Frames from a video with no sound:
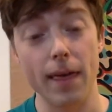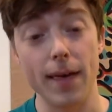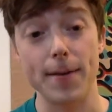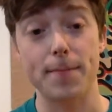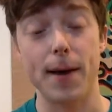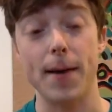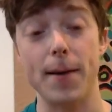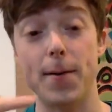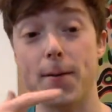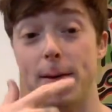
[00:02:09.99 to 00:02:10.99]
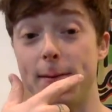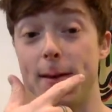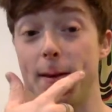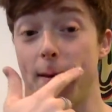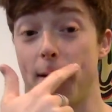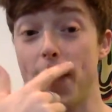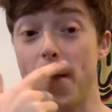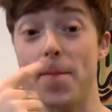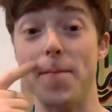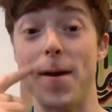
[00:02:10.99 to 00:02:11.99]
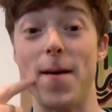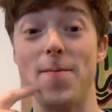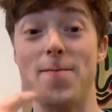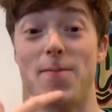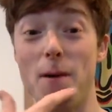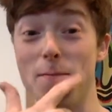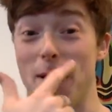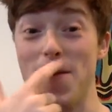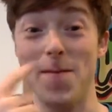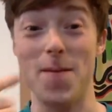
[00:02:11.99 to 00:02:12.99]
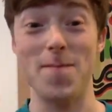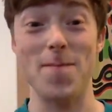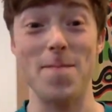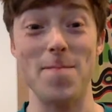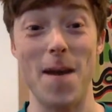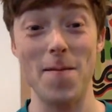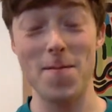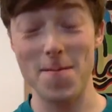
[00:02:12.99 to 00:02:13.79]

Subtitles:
is by increasing my firmness of my mouth